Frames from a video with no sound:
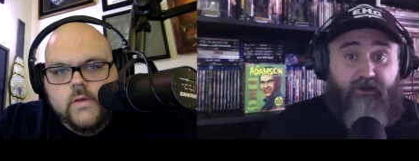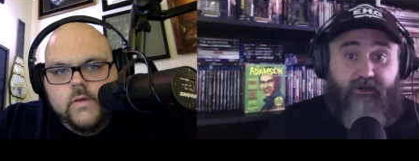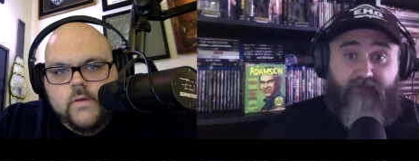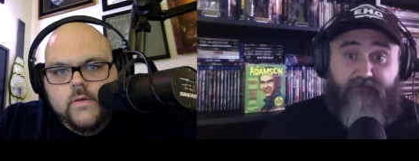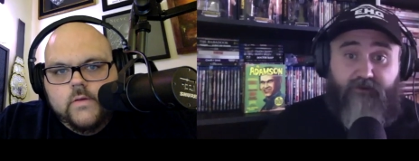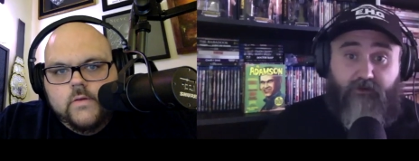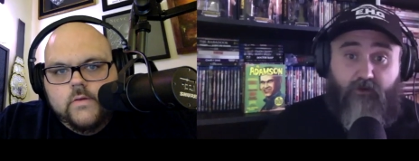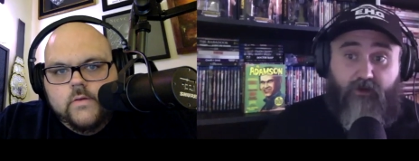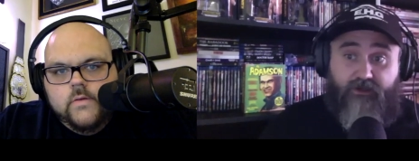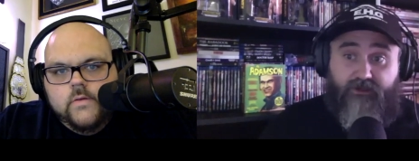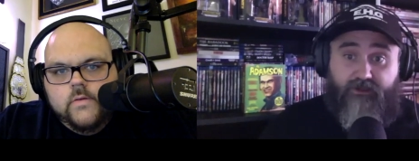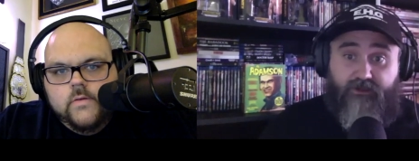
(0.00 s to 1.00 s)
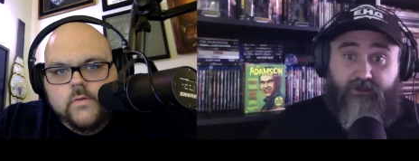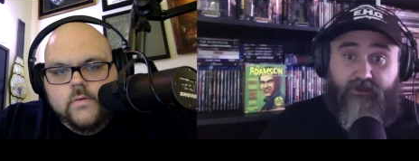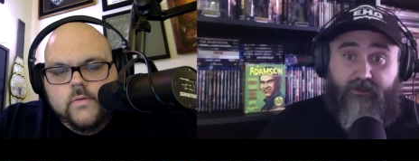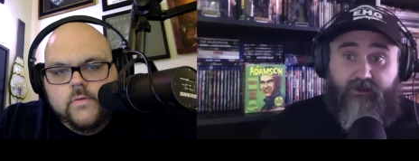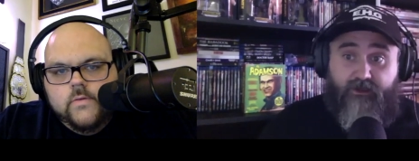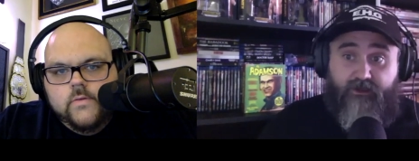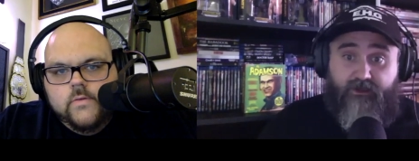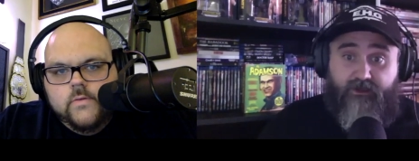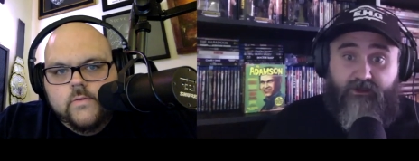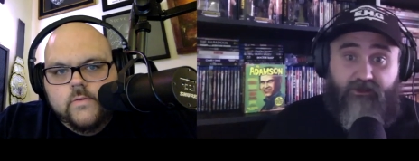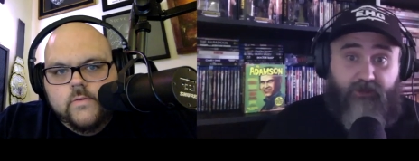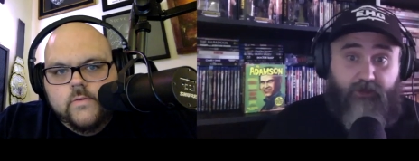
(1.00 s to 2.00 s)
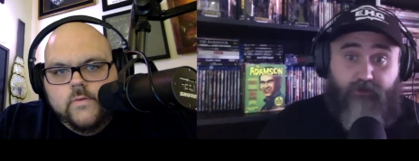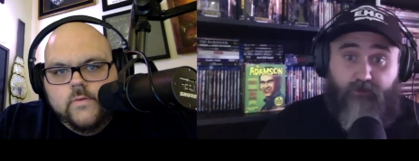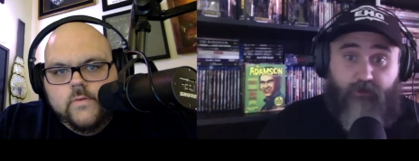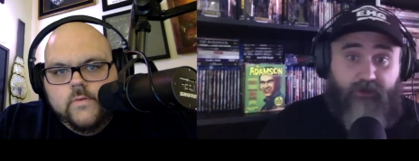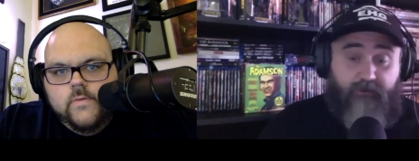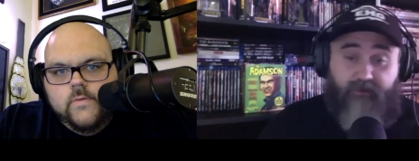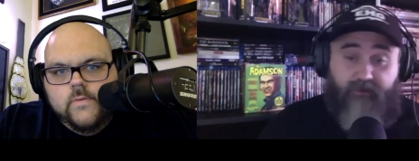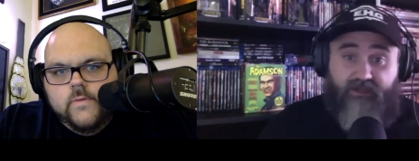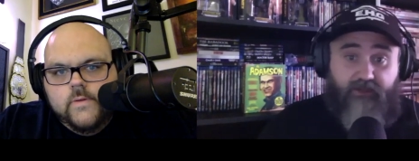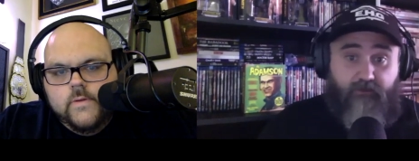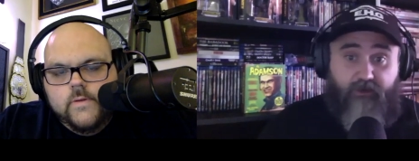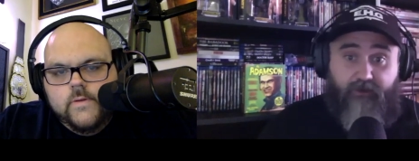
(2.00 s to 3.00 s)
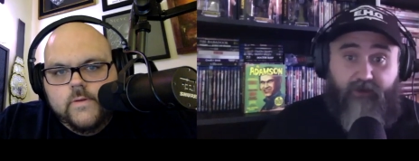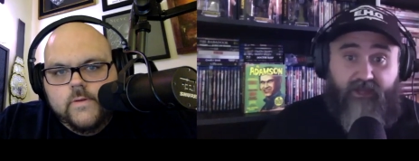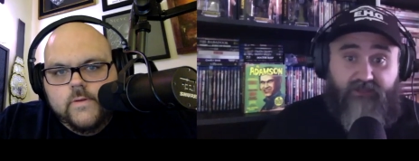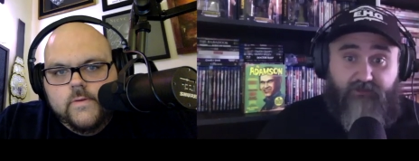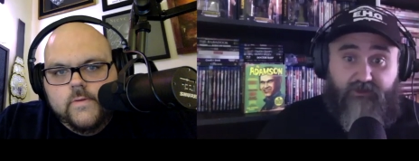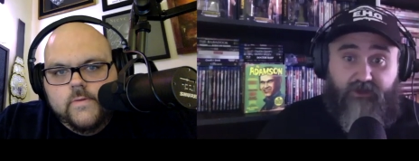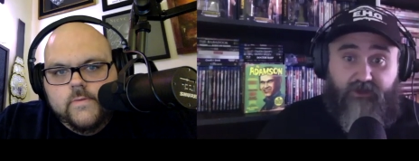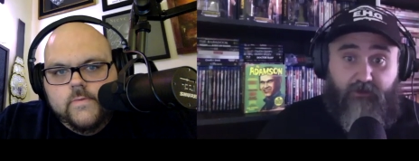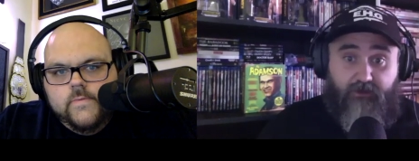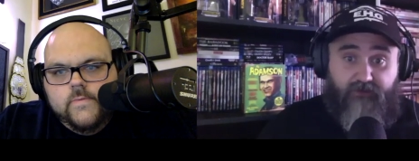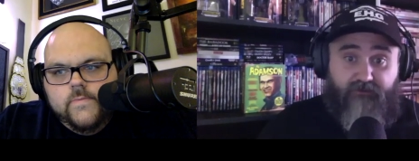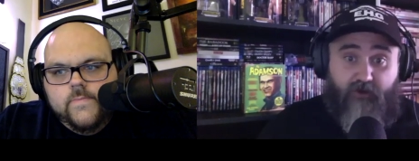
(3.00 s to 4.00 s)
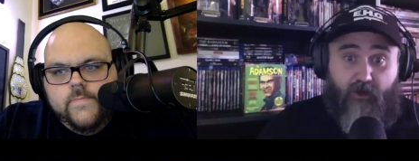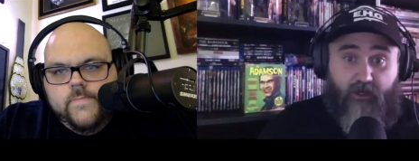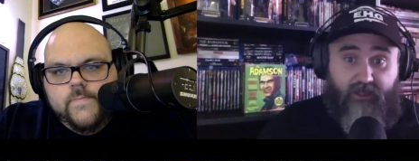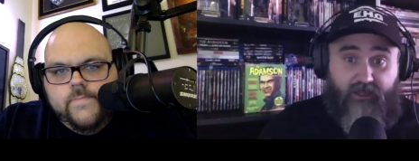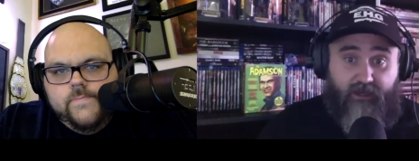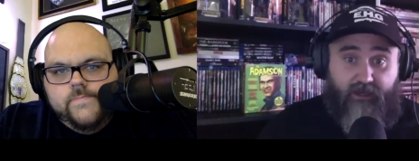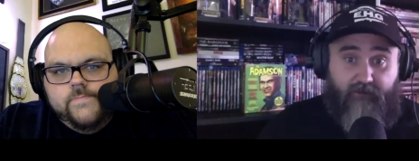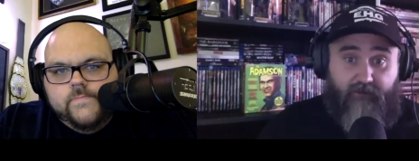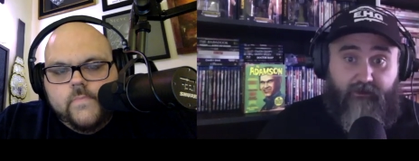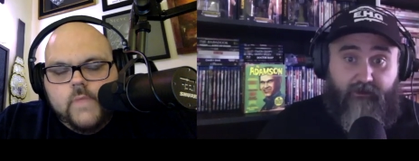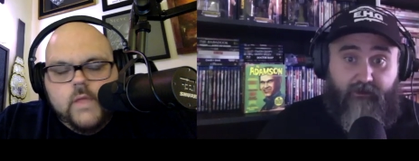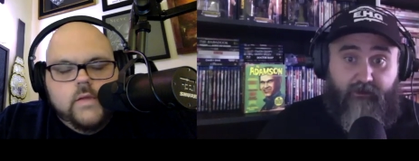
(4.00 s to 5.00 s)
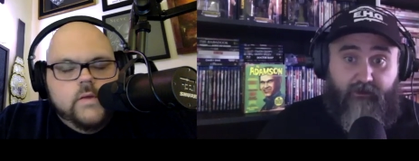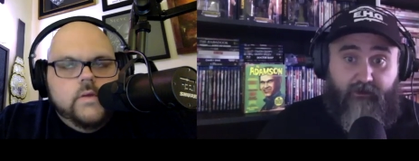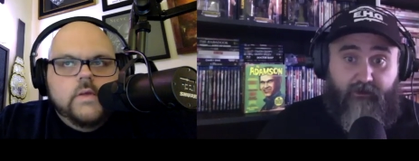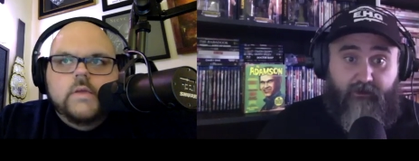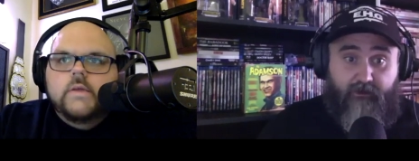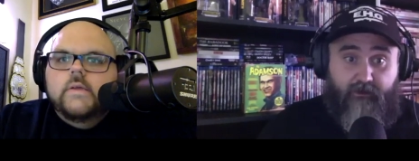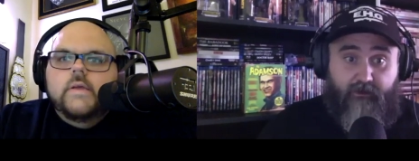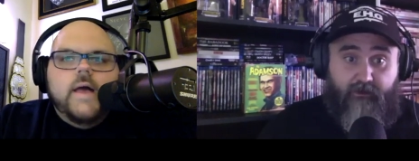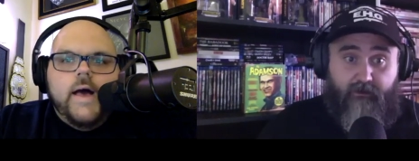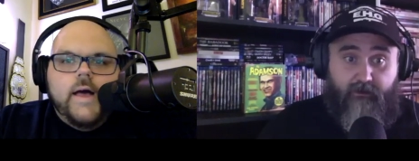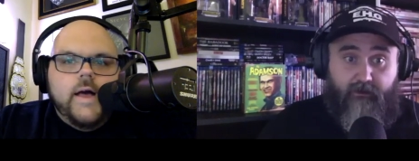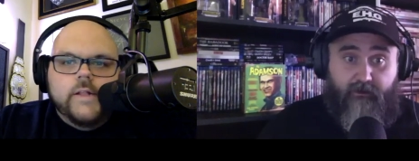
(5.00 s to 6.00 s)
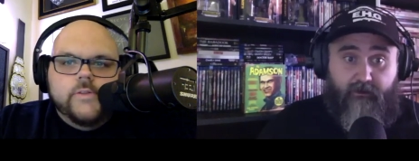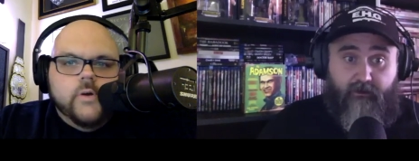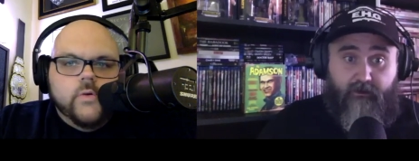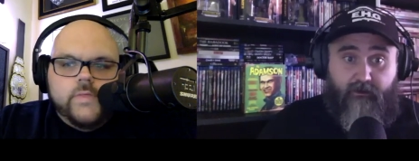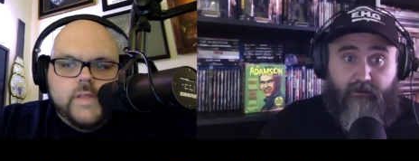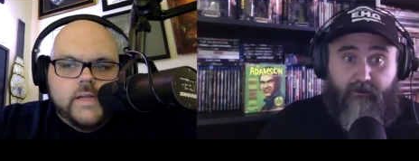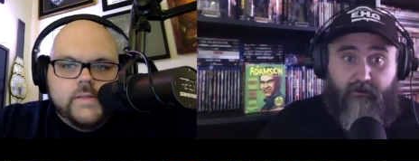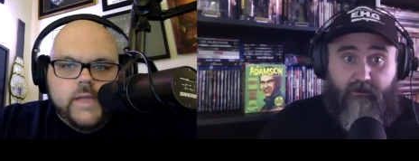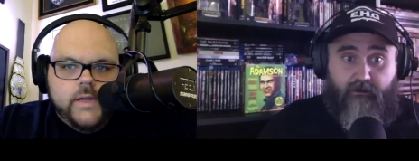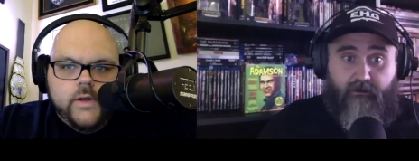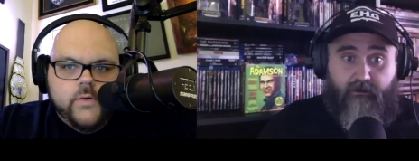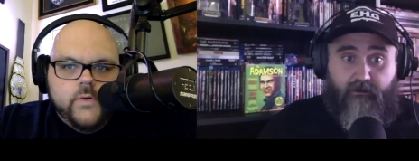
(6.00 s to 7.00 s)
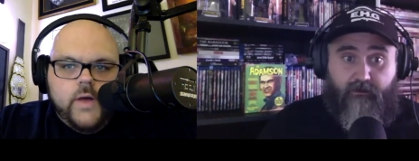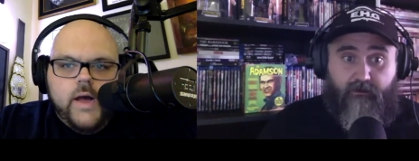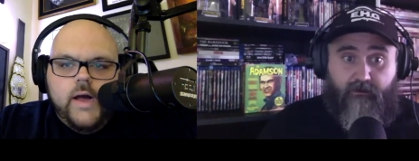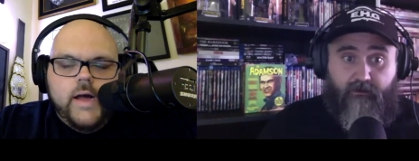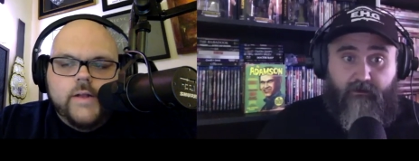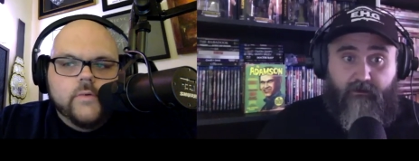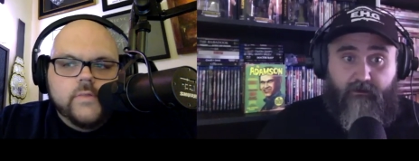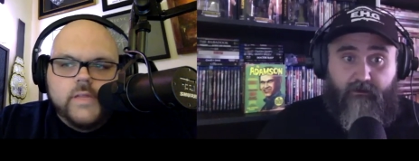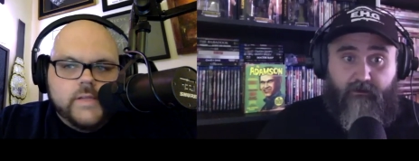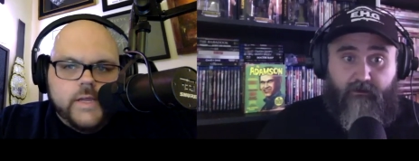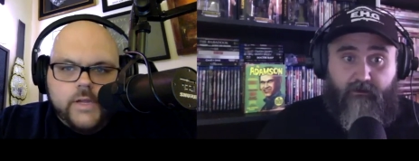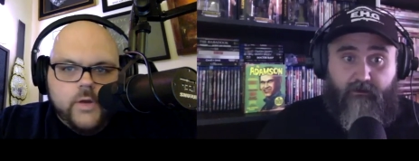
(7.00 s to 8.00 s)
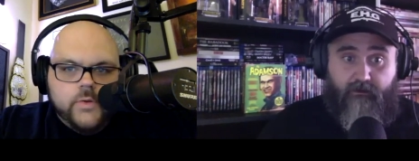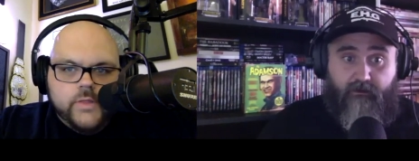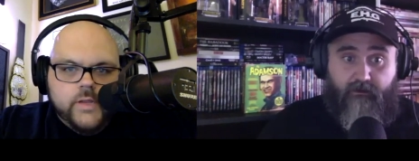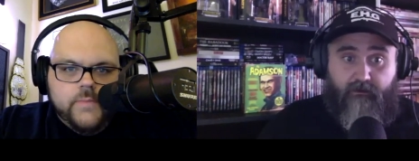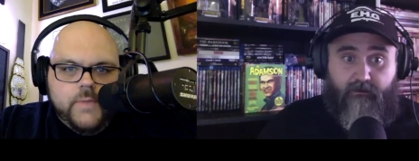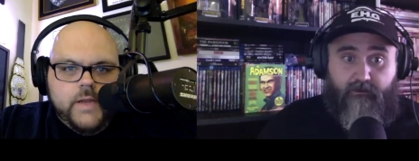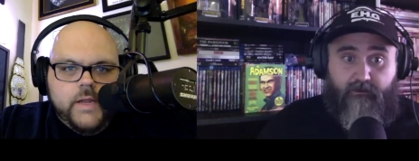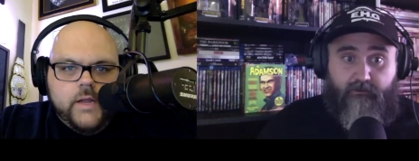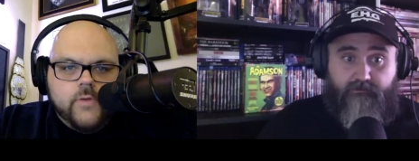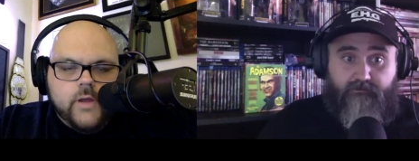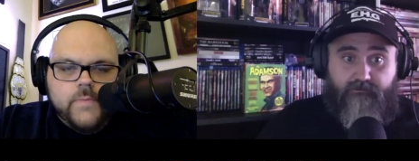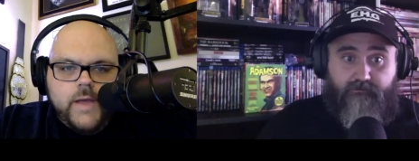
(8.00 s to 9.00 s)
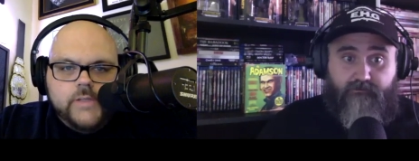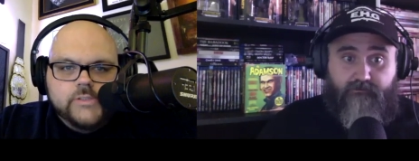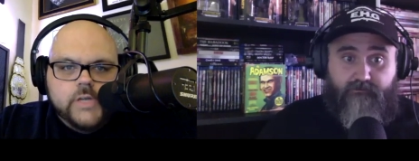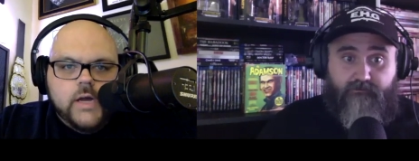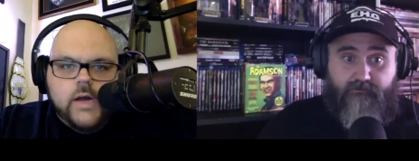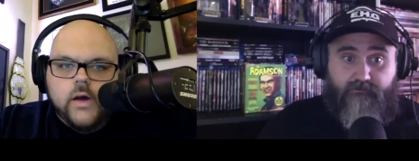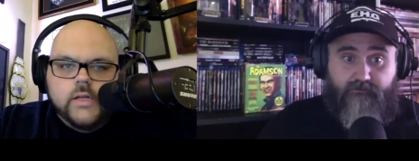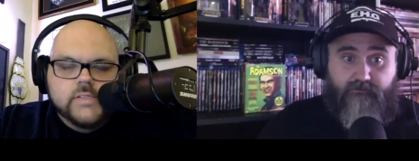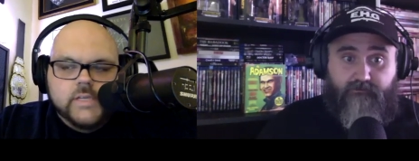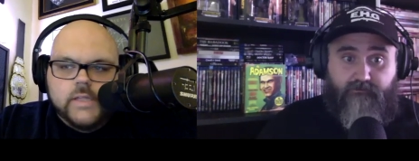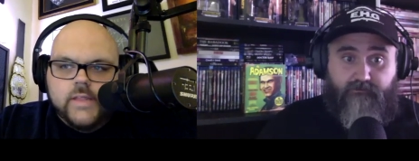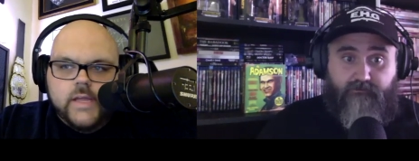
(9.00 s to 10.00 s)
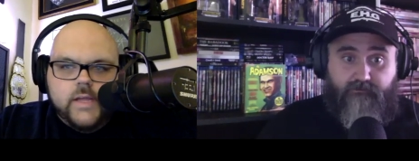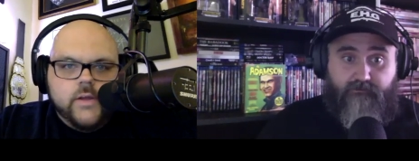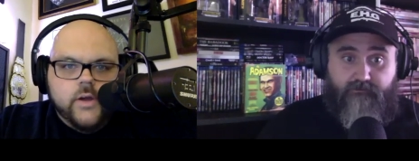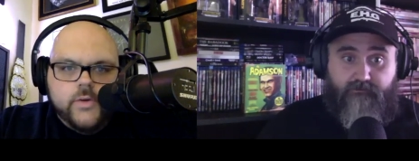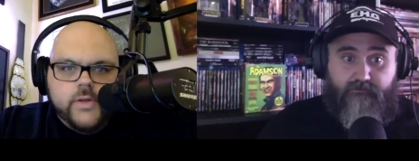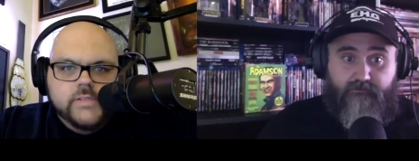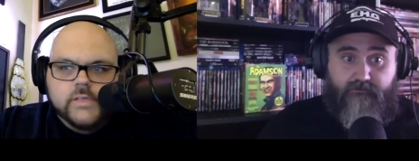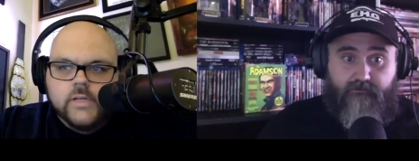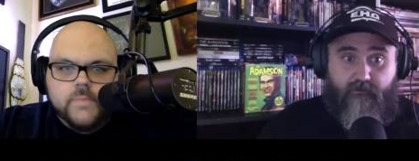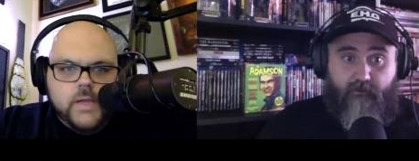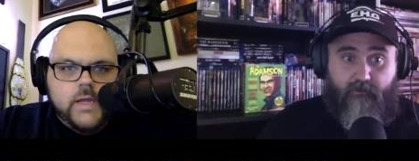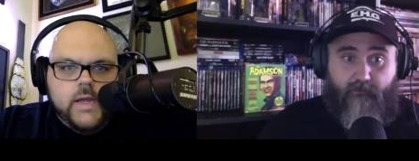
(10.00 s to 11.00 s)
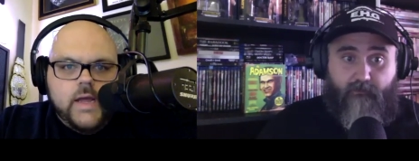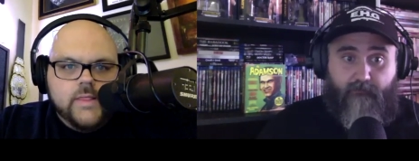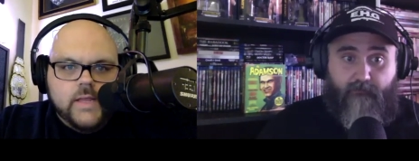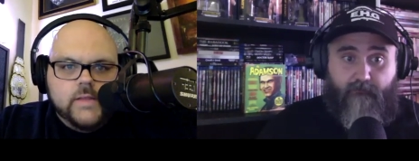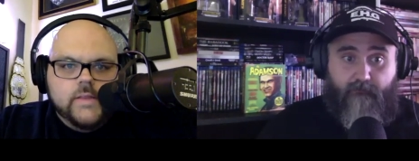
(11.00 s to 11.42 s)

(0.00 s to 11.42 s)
Speaker 1: if they're going to go to an immediate rematch with Cody for All Out. I, I
Speaker 2: don't think they go. I, I don't think they go with an immediate rematch. I honestly think Cody's going to be. I think